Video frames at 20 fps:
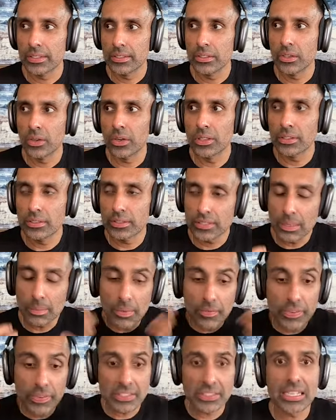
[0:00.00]
you know, some
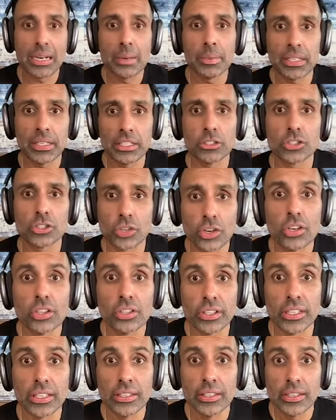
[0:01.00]
of it's coming
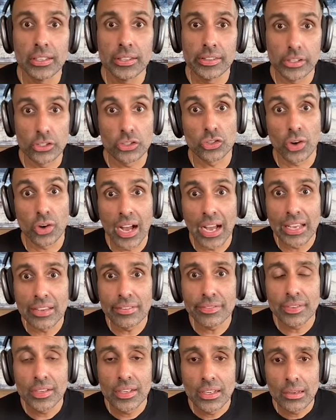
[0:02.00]
internally, their
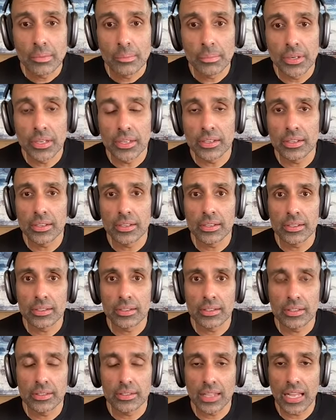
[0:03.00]
drive, but
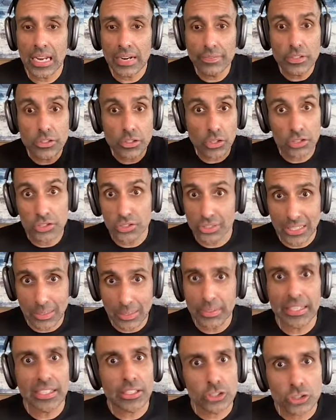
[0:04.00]
a lot of it's also
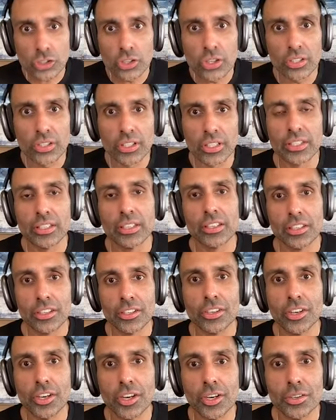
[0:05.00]
coming externally,
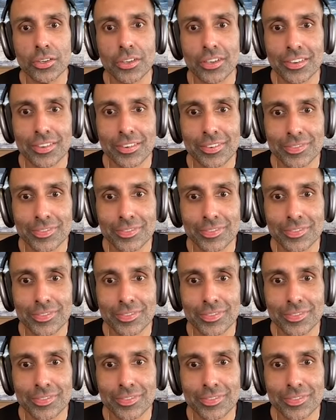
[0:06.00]
you know?